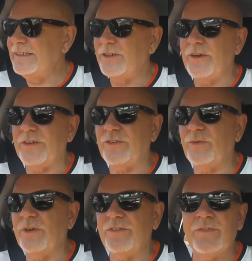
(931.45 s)

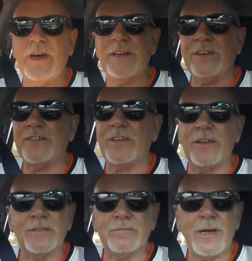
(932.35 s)
Gretel has vanished
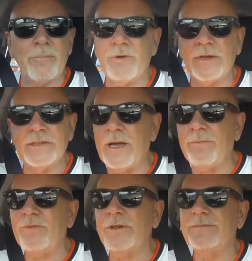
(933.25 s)
like abracadabra,